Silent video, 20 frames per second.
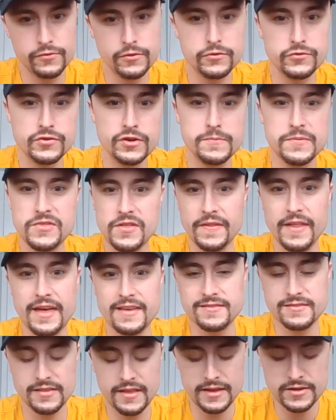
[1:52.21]
So it should have been the
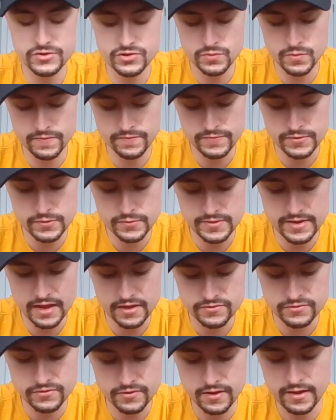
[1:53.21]
last slide you reviewed
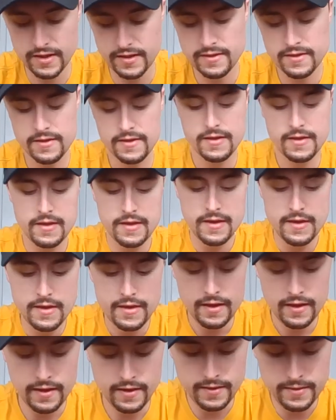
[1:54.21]
yesterday,
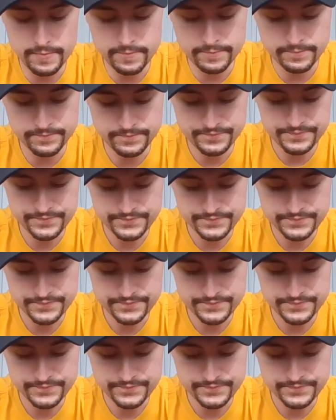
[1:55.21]
um,